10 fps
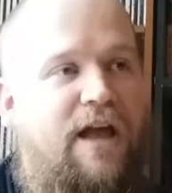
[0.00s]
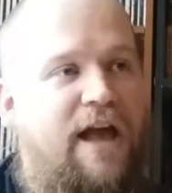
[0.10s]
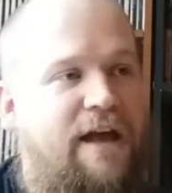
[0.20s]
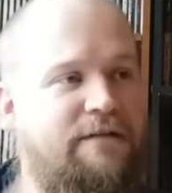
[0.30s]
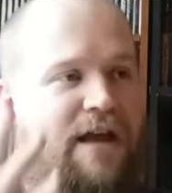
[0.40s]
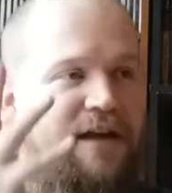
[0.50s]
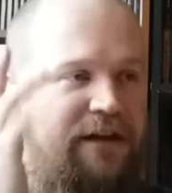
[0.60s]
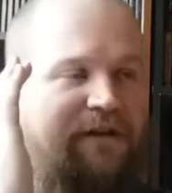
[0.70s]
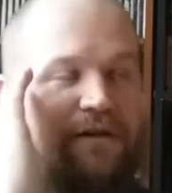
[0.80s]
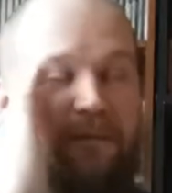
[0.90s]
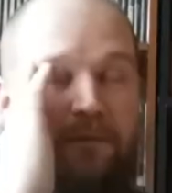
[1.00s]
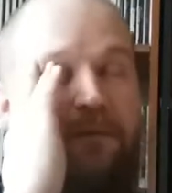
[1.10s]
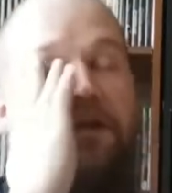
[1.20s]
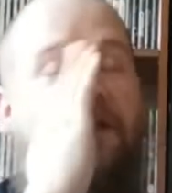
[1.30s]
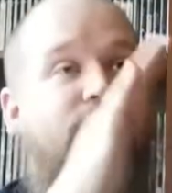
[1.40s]
I'm not gonna go into
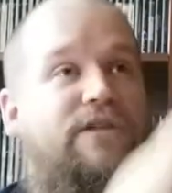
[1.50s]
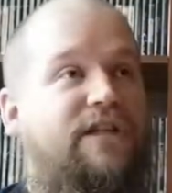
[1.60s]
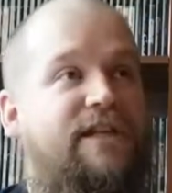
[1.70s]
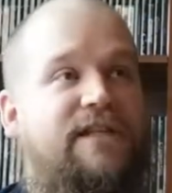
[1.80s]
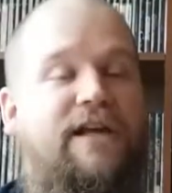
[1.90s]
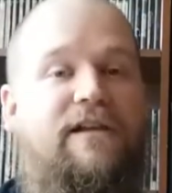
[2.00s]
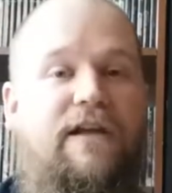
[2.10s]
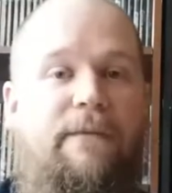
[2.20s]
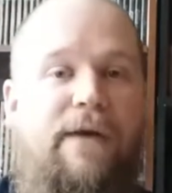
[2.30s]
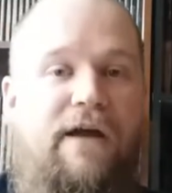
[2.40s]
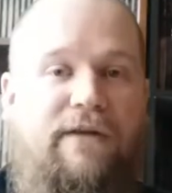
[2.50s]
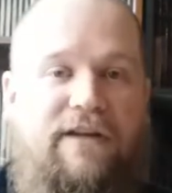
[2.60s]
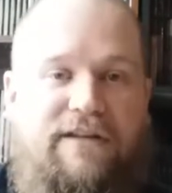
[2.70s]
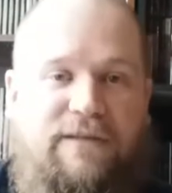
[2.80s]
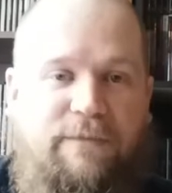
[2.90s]
huge detail about
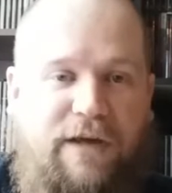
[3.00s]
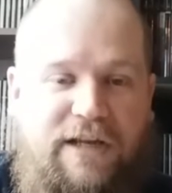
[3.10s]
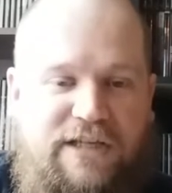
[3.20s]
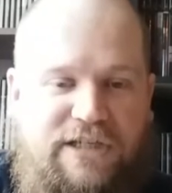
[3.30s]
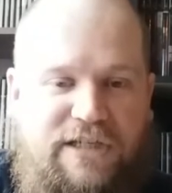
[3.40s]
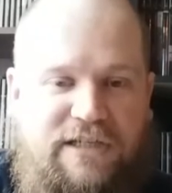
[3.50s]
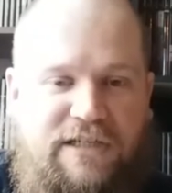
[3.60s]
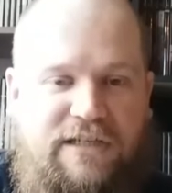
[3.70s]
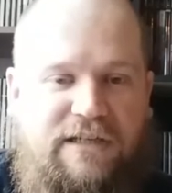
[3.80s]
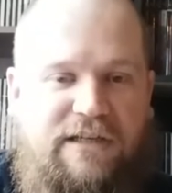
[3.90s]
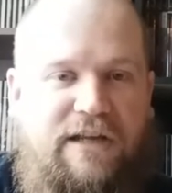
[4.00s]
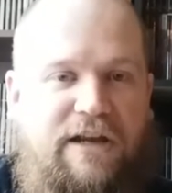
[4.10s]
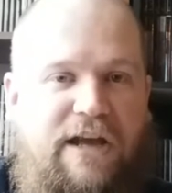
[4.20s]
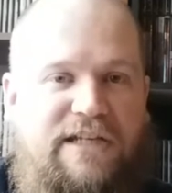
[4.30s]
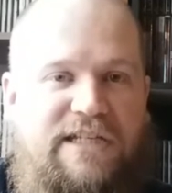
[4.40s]
it, but it's just you know
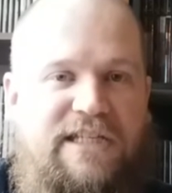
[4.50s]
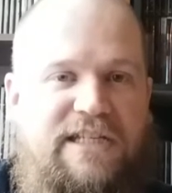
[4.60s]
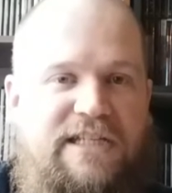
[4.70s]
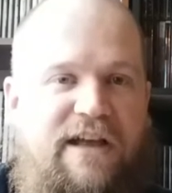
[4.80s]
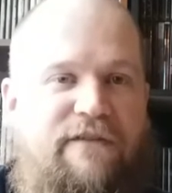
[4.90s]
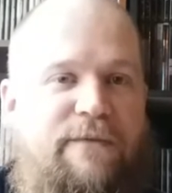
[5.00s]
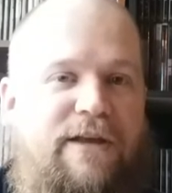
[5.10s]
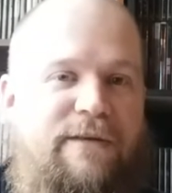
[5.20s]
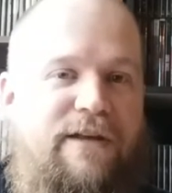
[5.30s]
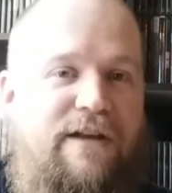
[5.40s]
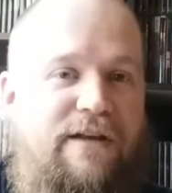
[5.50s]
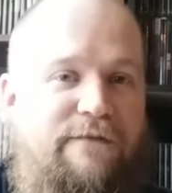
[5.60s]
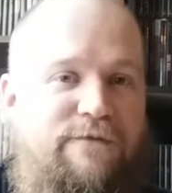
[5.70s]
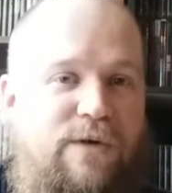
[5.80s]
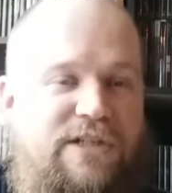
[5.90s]
I just see stuff being
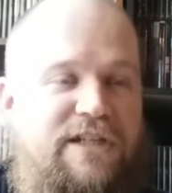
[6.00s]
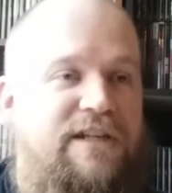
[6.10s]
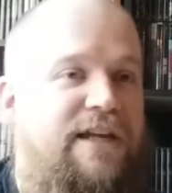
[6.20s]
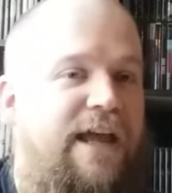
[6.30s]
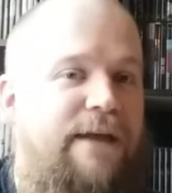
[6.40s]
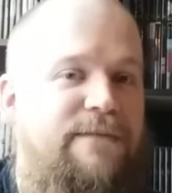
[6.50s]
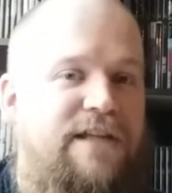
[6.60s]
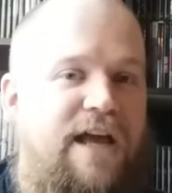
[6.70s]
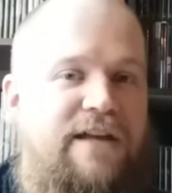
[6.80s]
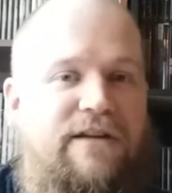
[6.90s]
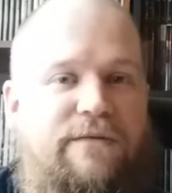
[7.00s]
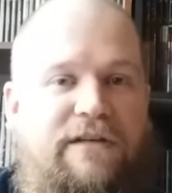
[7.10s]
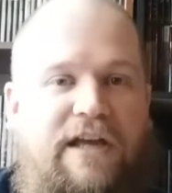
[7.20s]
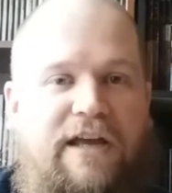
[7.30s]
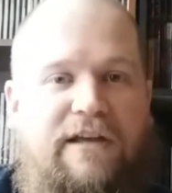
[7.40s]
forced into games I don't
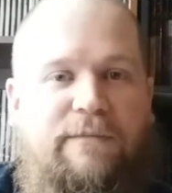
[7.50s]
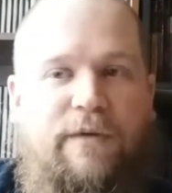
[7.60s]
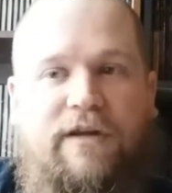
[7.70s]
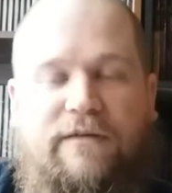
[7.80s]
like, but